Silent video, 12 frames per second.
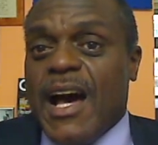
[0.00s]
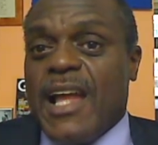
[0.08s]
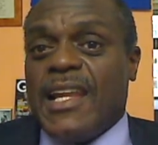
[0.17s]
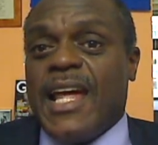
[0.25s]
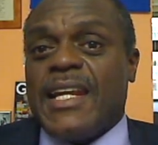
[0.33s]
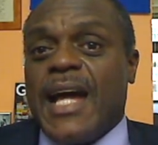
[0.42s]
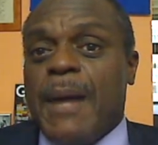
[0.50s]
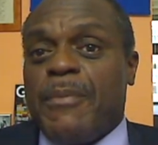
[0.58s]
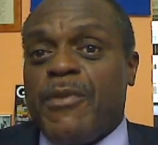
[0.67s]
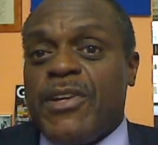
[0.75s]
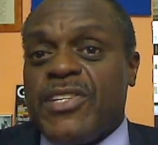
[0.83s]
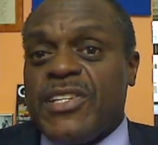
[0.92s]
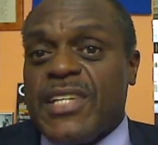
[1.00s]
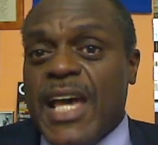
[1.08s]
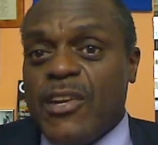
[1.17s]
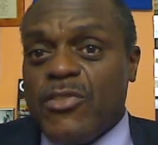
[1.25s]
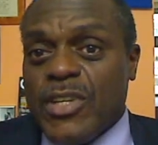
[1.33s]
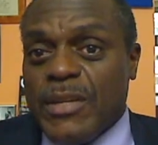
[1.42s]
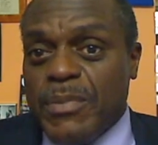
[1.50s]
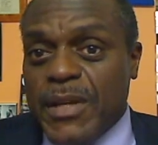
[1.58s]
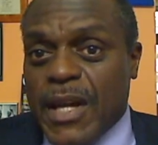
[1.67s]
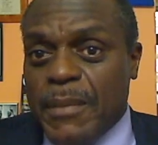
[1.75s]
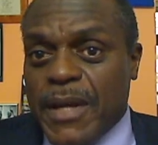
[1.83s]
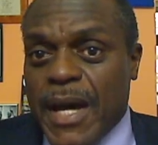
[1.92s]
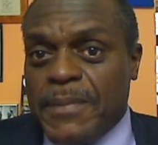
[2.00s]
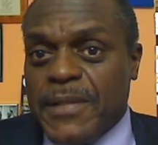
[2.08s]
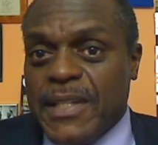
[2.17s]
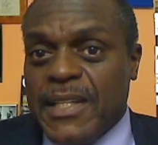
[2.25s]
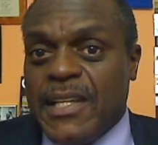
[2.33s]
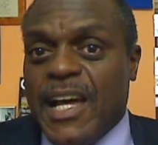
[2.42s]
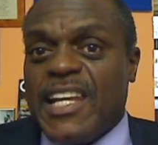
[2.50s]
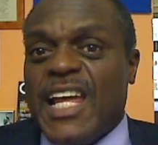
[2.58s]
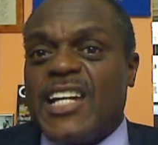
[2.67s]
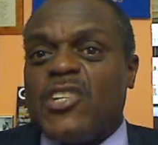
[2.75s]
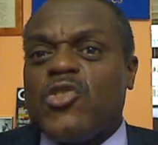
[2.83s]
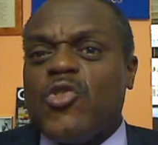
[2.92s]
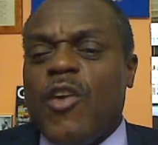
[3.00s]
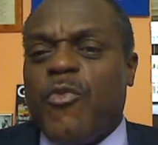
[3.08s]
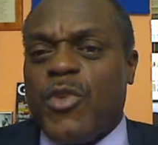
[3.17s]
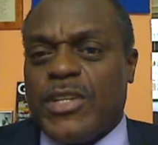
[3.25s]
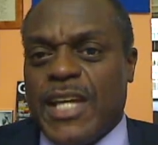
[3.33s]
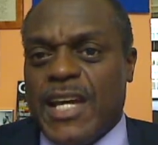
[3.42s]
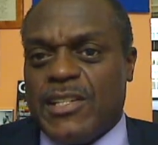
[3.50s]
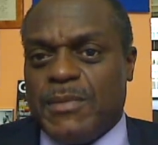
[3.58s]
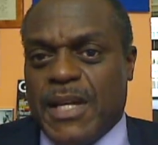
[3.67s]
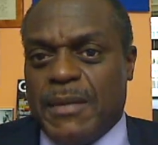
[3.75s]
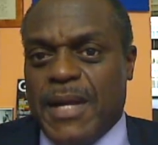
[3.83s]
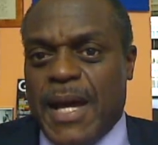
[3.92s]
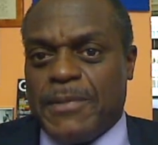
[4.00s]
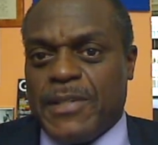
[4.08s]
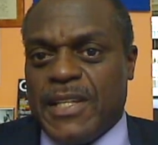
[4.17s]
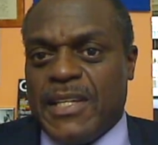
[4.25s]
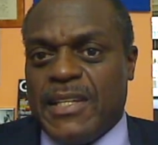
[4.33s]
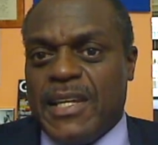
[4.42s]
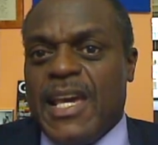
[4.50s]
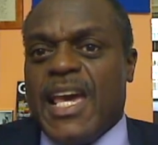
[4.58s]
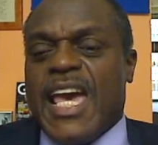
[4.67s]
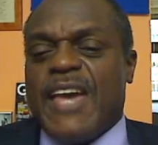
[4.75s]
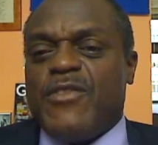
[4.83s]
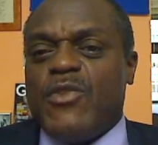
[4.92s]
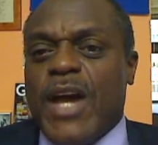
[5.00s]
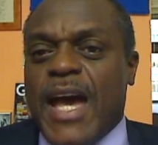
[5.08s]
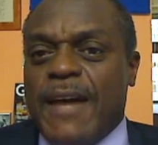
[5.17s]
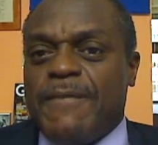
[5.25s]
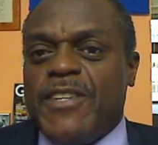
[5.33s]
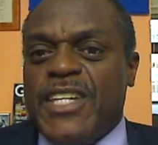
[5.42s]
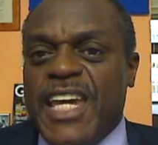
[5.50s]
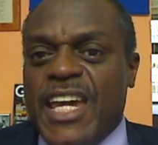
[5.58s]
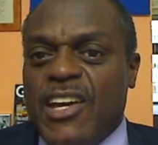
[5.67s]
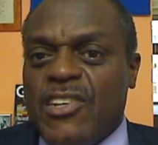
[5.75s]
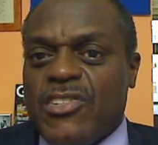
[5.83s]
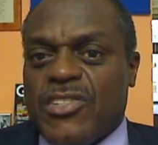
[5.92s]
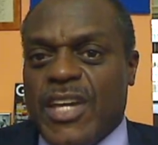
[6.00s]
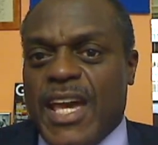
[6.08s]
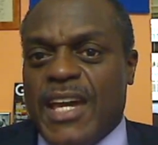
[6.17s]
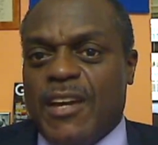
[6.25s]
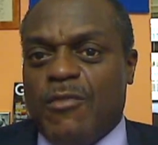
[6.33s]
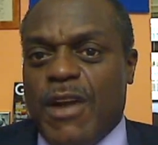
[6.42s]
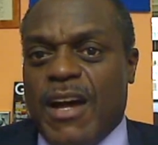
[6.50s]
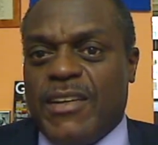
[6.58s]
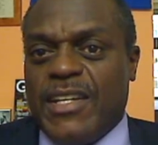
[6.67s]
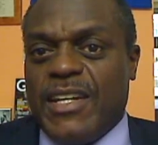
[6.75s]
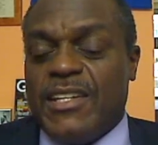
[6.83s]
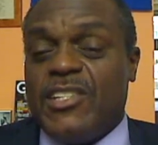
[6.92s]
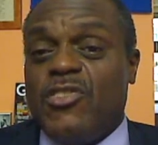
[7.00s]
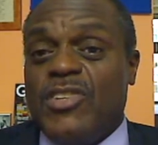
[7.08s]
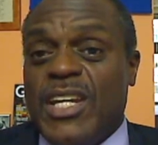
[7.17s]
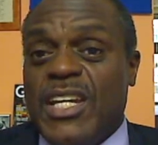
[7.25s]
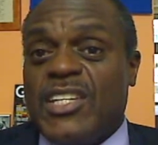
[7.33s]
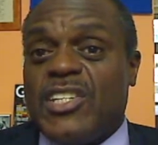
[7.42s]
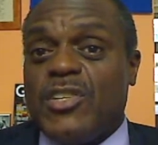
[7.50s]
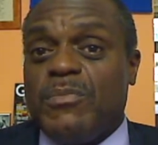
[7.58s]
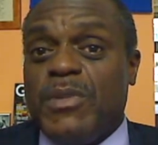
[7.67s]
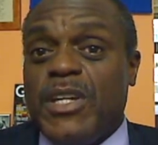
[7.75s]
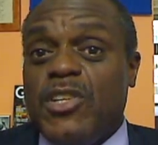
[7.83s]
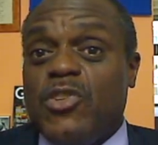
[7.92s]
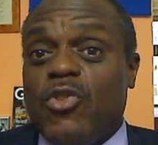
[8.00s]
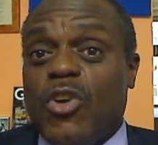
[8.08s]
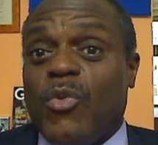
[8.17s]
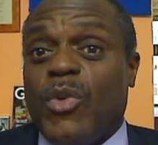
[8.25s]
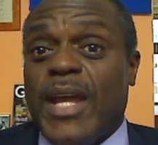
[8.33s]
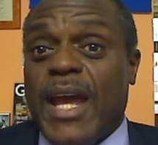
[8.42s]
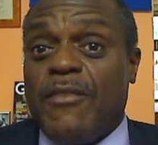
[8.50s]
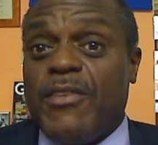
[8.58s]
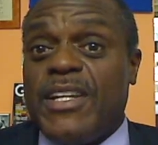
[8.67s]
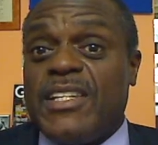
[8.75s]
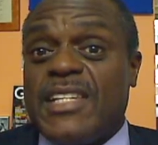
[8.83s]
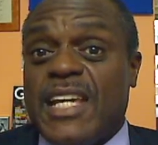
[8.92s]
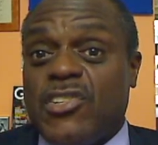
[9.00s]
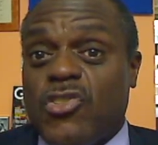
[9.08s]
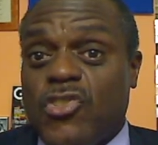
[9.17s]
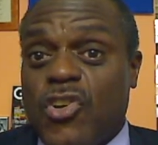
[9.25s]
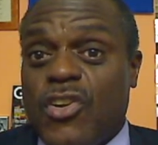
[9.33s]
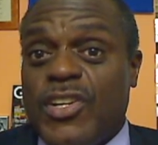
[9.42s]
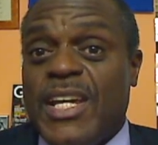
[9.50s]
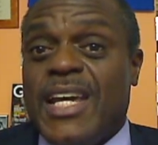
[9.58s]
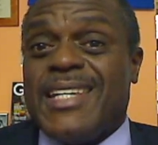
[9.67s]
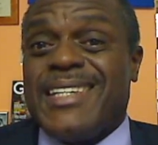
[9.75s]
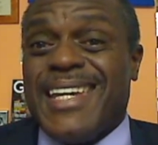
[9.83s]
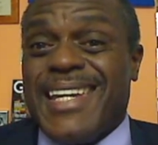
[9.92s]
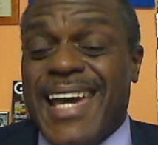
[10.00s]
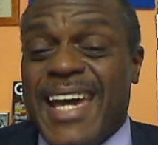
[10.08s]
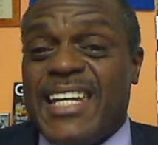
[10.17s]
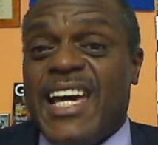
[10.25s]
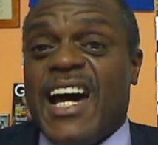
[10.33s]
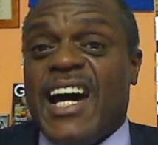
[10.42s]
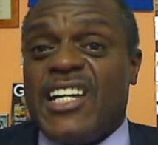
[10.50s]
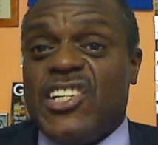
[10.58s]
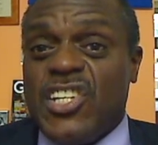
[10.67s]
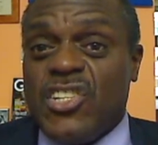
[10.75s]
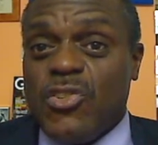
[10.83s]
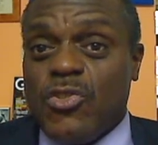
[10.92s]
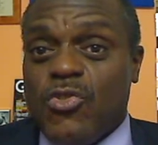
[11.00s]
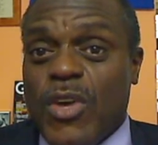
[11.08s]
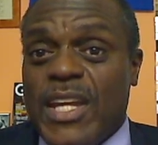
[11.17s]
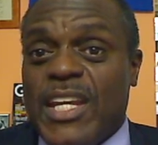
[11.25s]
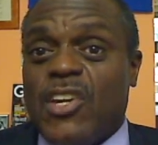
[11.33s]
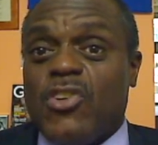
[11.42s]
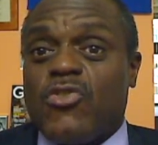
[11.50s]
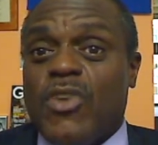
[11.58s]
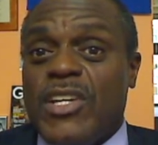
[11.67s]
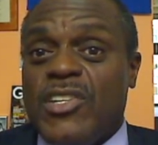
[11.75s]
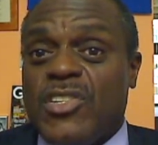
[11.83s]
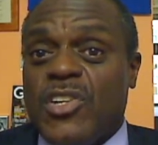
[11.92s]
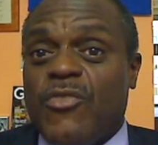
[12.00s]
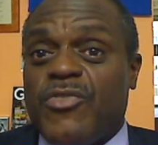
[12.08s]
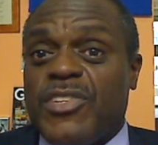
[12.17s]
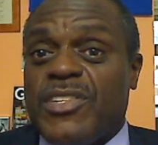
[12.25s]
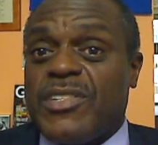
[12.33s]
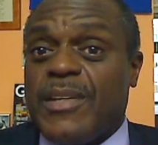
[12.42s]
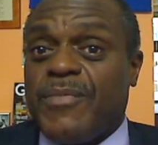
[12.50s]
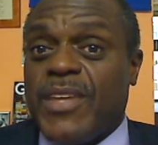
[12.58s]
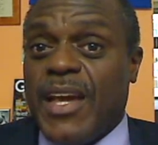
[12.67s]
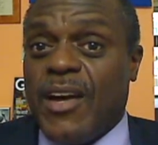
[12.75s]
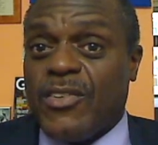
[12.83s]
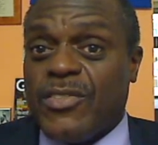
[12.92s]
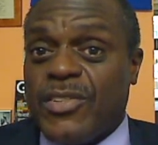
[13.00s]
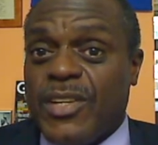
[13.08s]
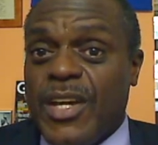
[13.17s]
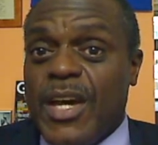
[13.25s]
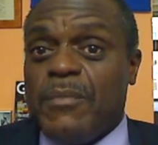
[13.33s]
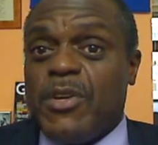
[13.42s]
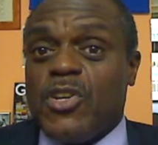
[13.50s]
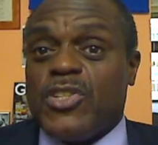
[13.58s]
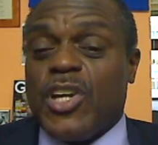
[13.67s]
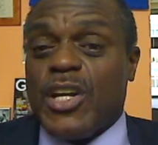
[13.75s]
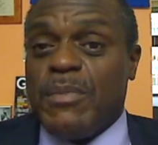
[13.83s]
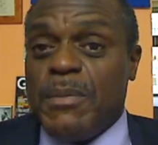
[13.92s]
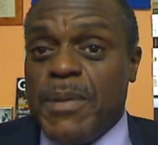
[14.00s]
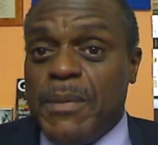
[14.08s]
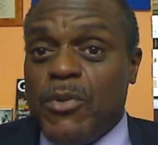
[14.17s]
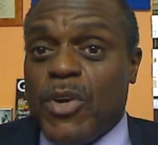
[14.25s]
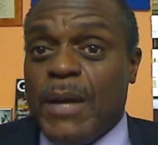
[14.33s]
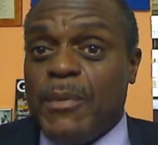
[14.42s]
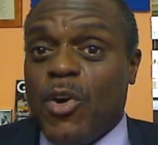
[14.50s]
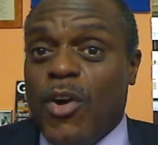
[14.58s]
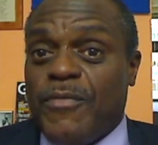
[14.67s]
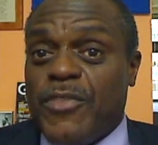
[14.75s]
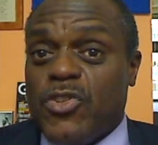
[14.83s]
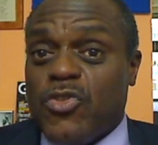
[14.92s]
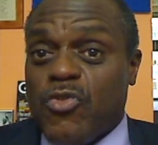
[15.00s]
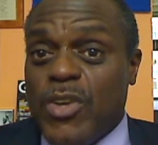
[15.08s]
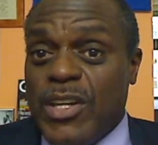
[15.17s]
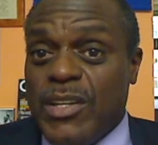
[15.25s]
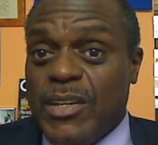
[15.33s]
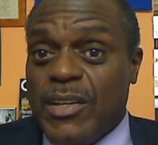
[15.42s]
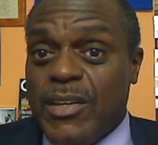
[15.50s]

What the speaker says: A lot of the operations titles are becoming obsolete. A lot of the software titles are becoming obsolete. If you have years to hang around here, you need to be doing whatever it is necessary to get additional training or train yourself into something else, because there are going to be people coming off the street